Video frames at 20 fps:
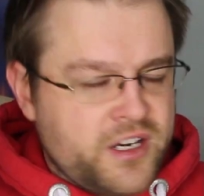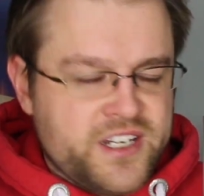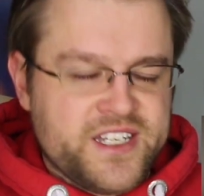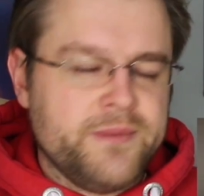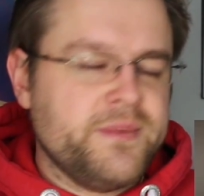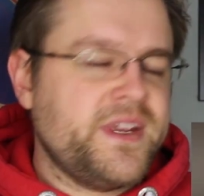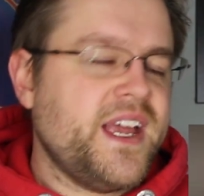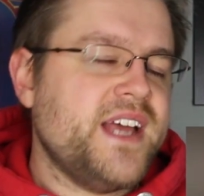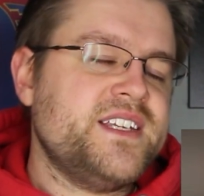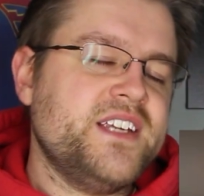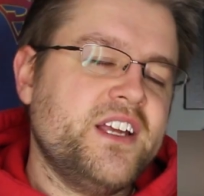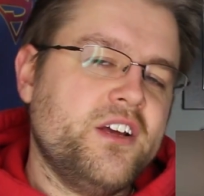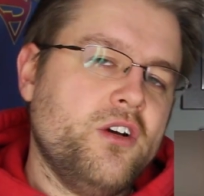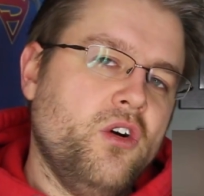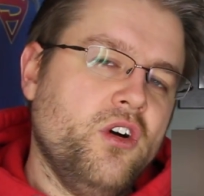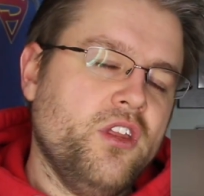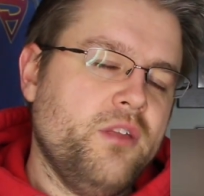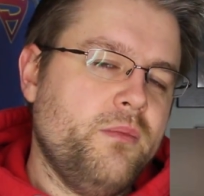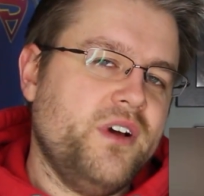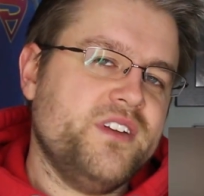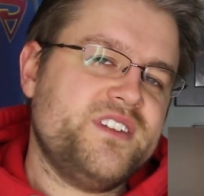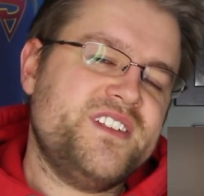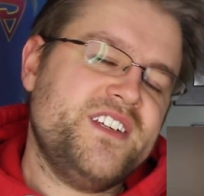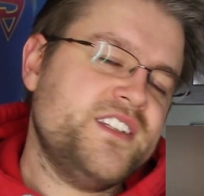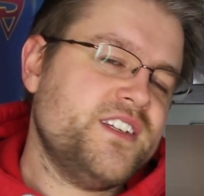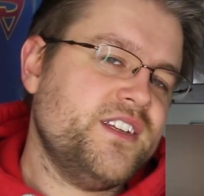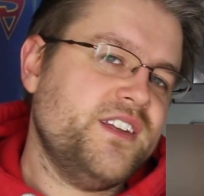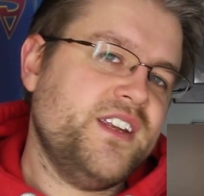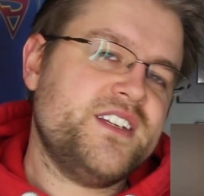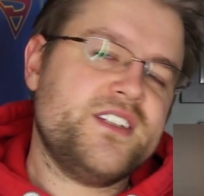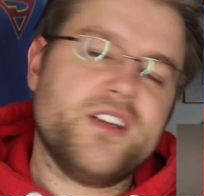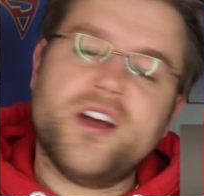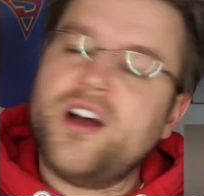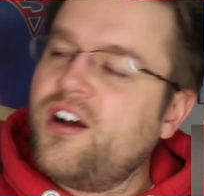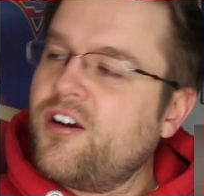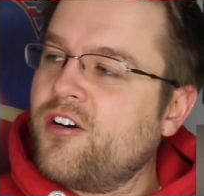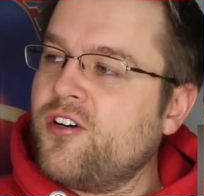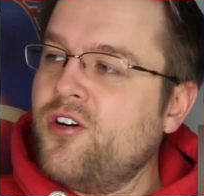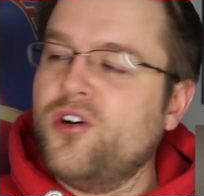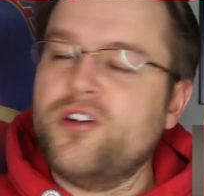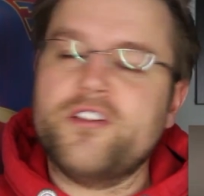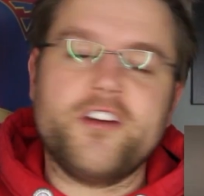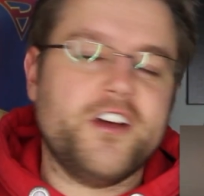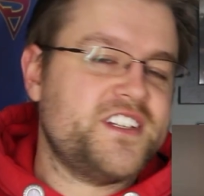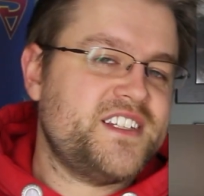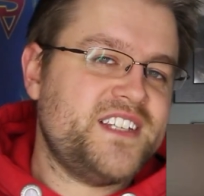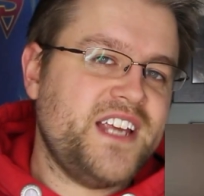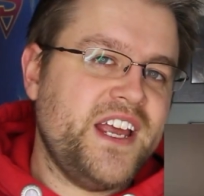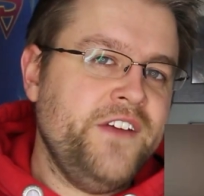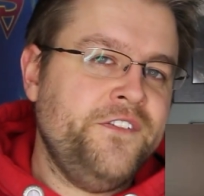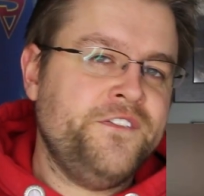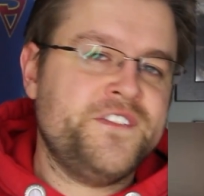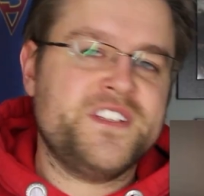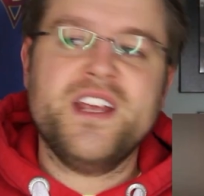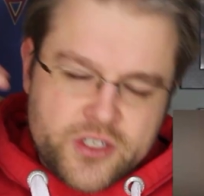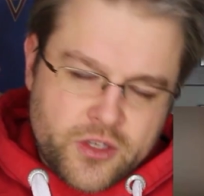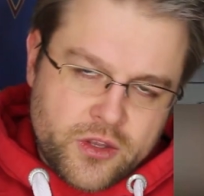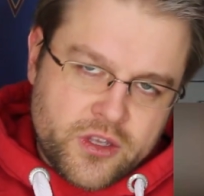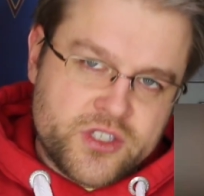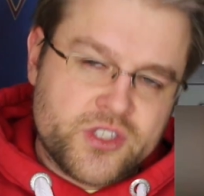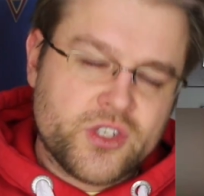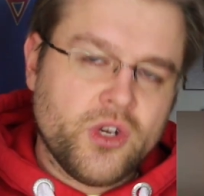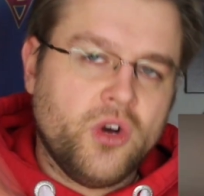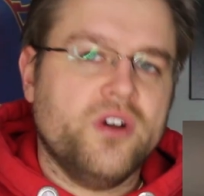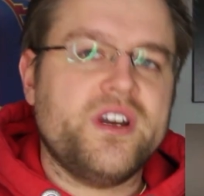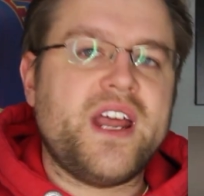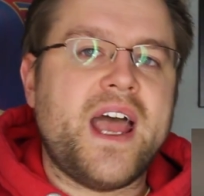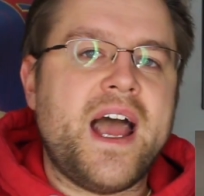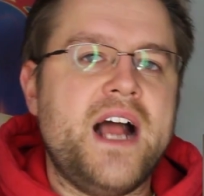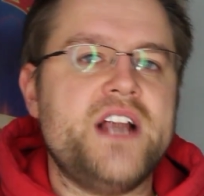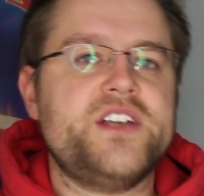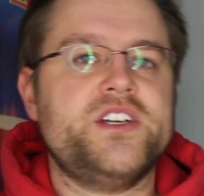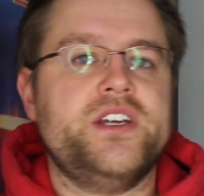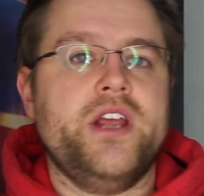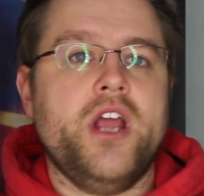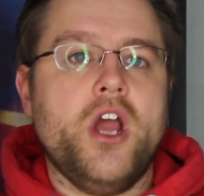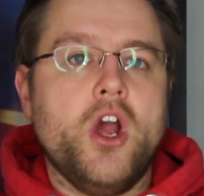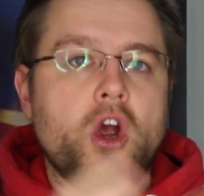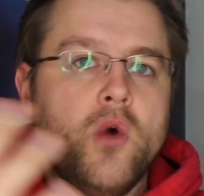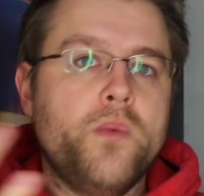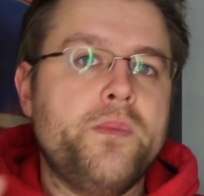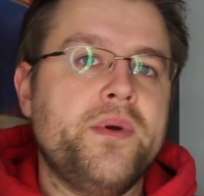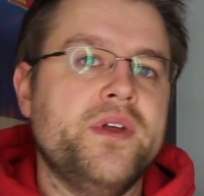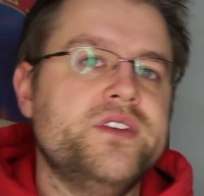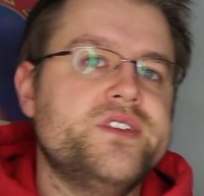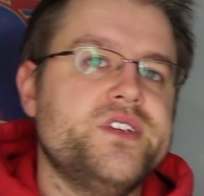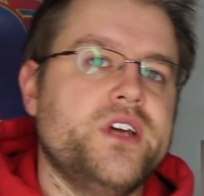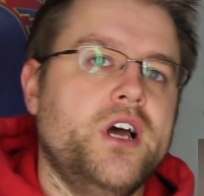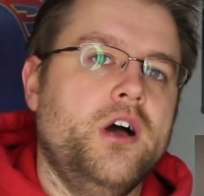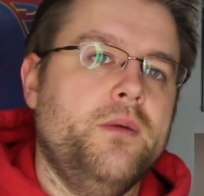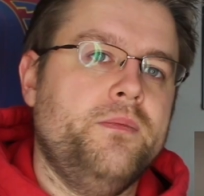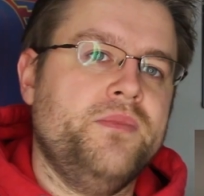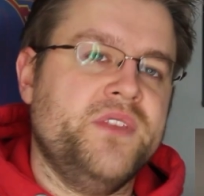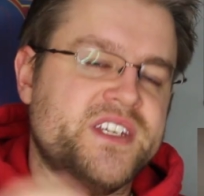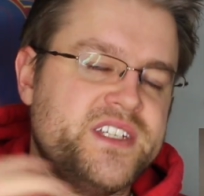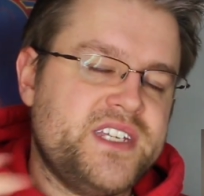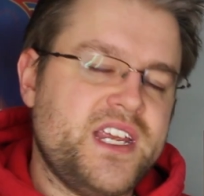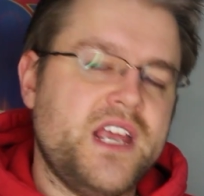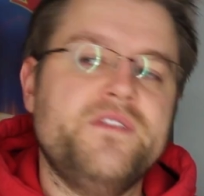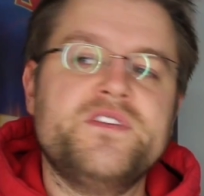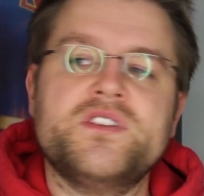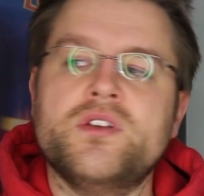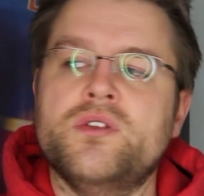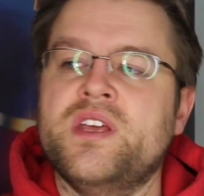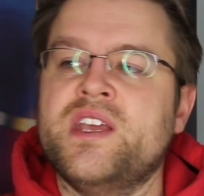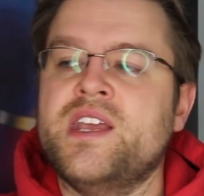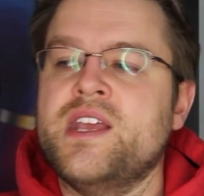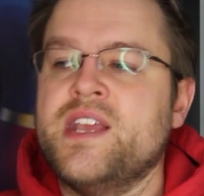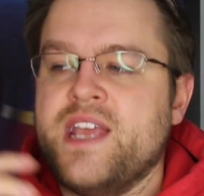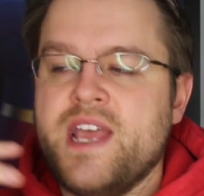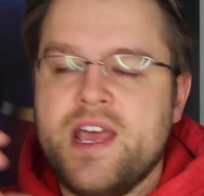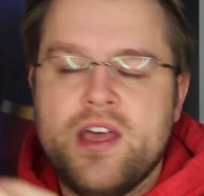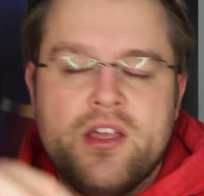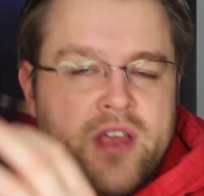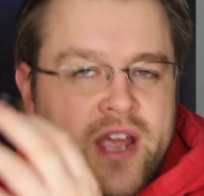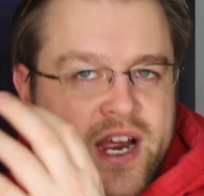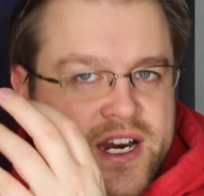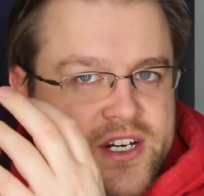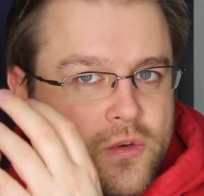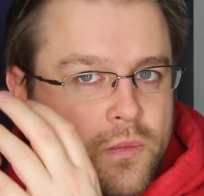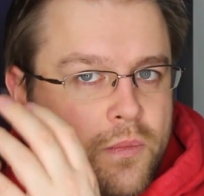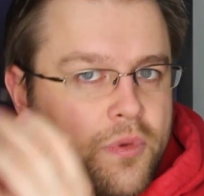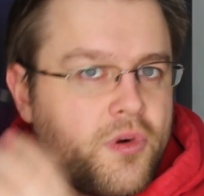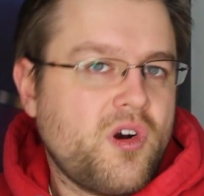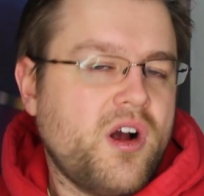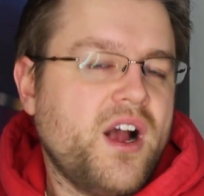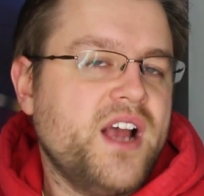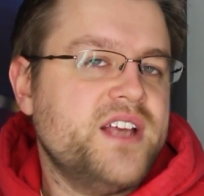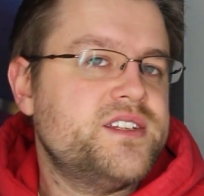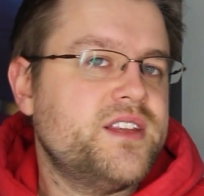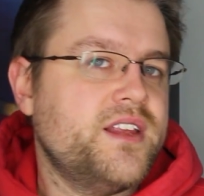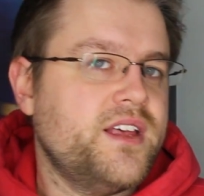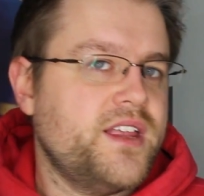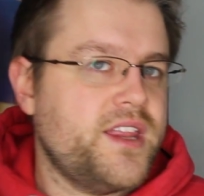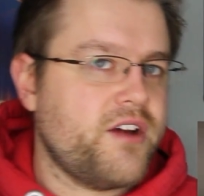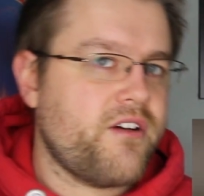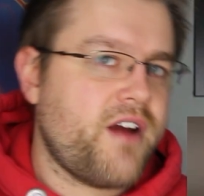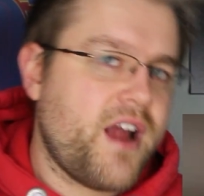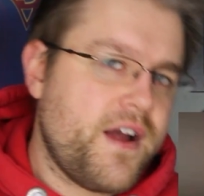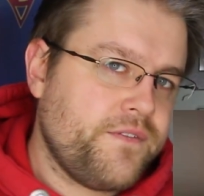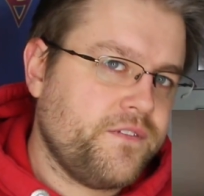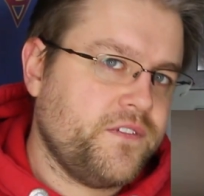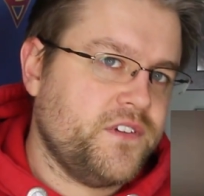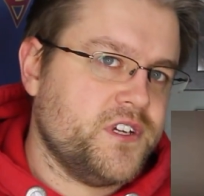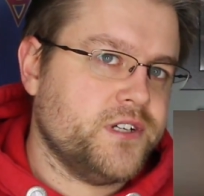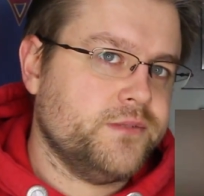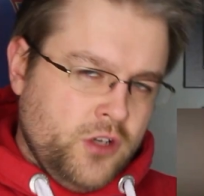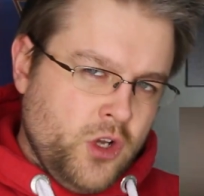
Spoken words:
because I'm guessing all the monsters in this are all got safes, so the Zord actually opens up the safe so they can get the actual prize that they're after.